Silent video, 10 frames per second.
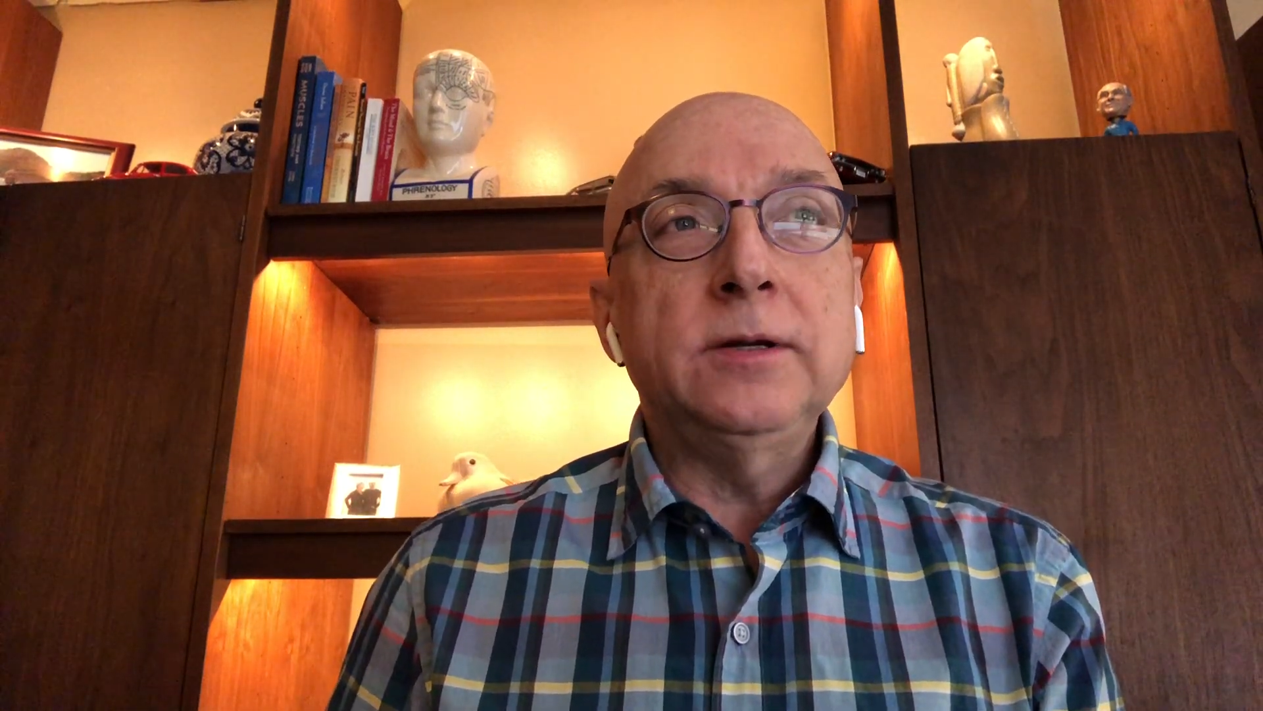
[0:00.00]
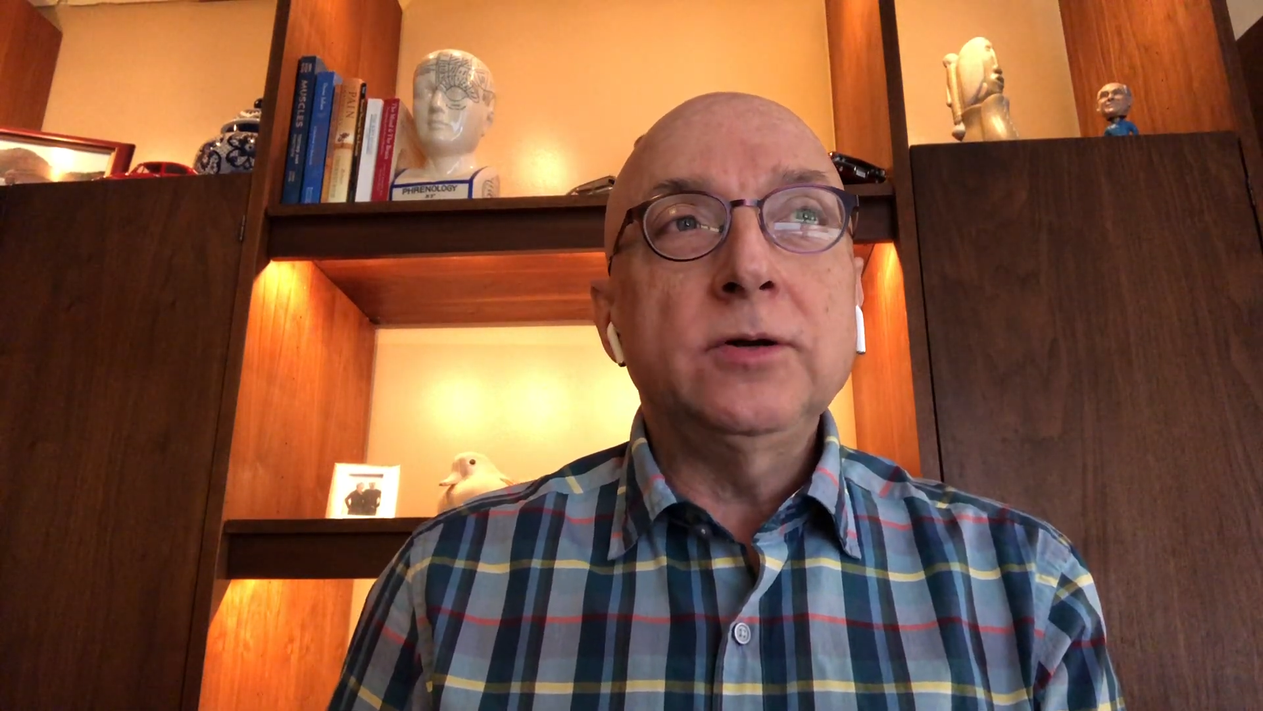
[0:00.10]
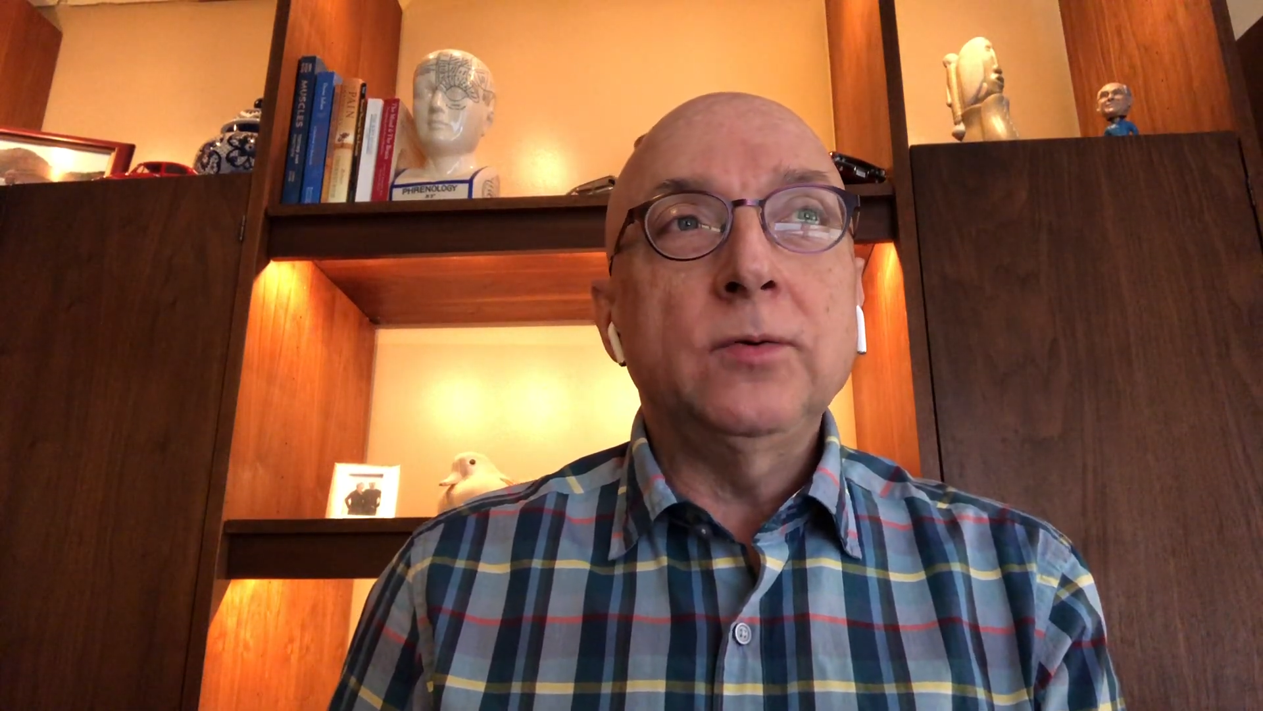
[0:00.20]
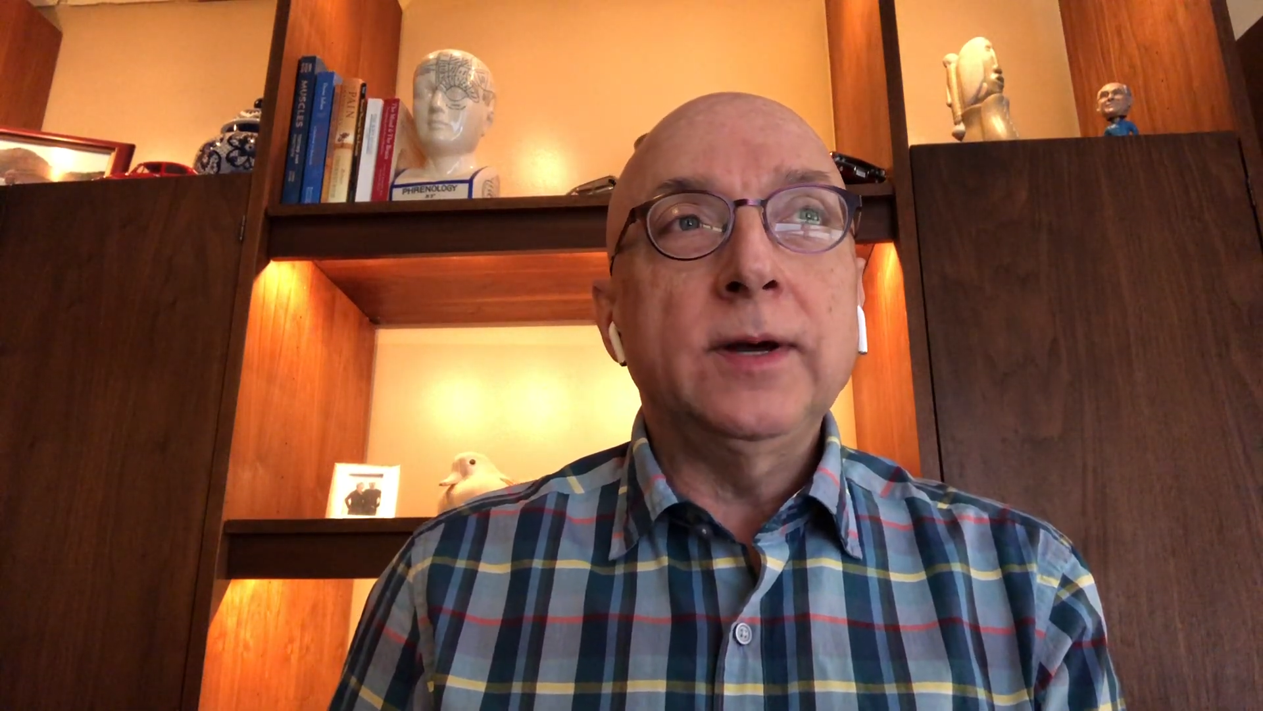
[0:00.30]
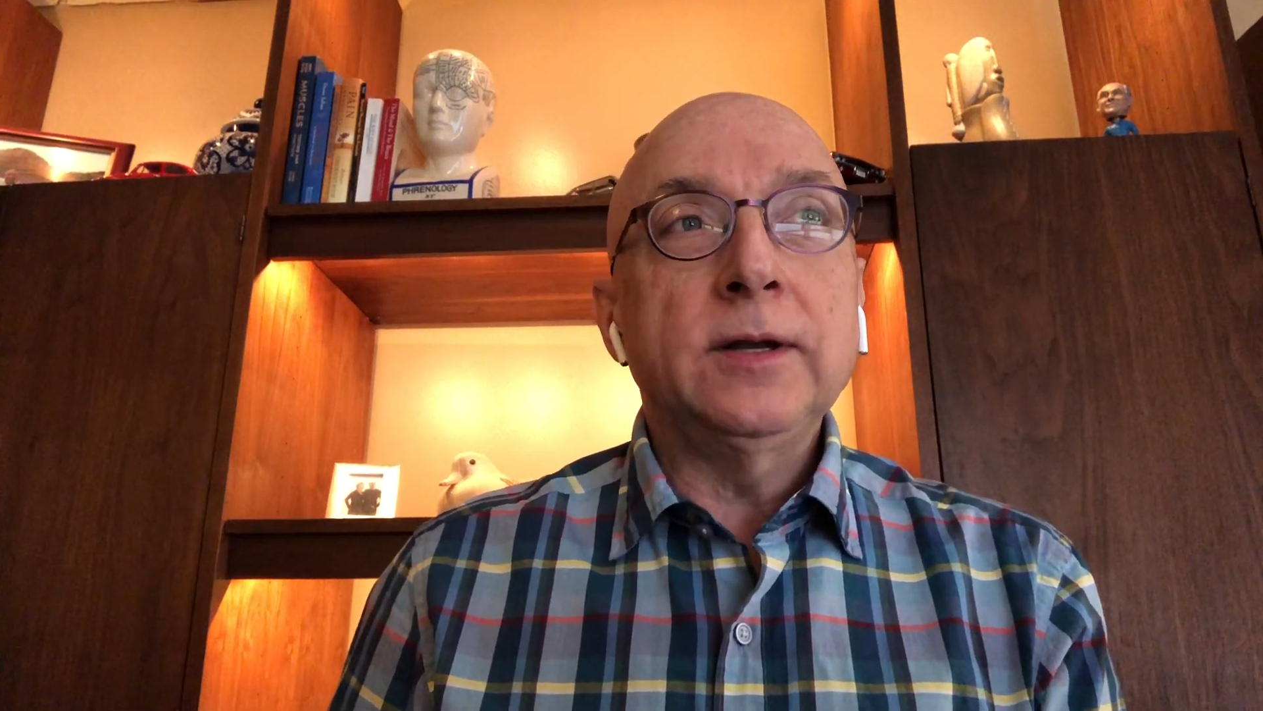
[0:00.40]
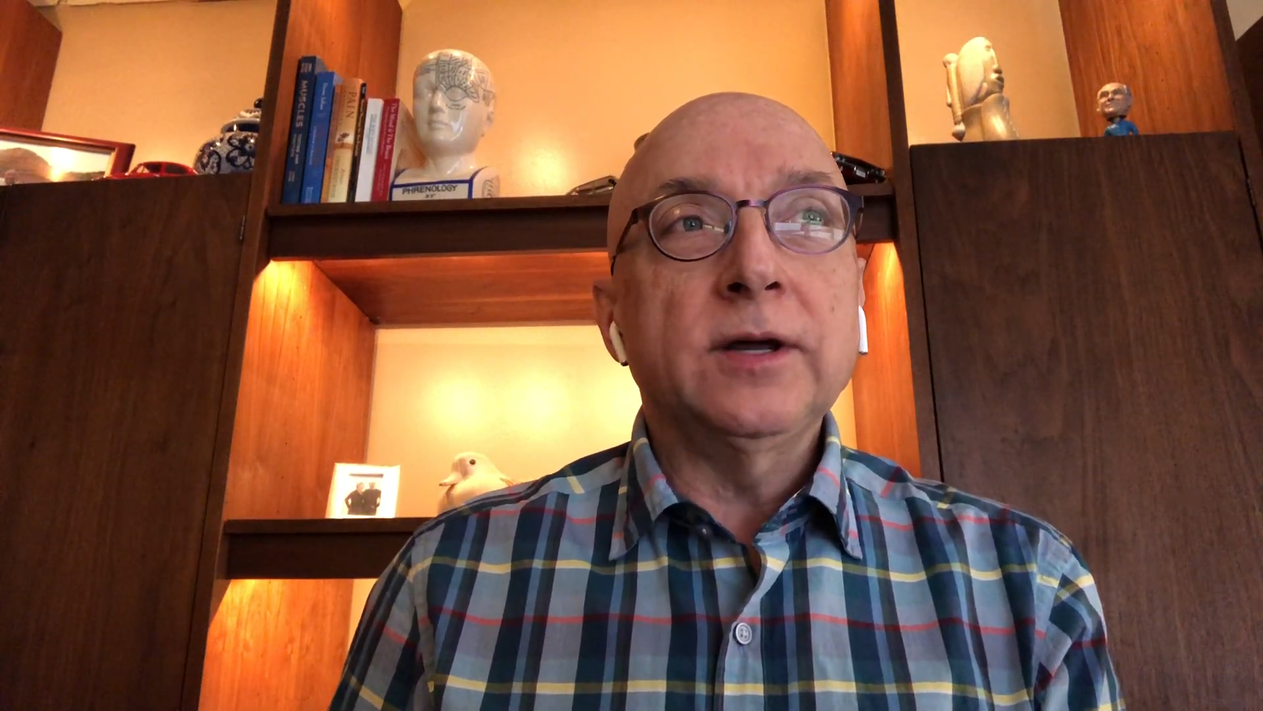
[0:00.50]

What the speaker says: do when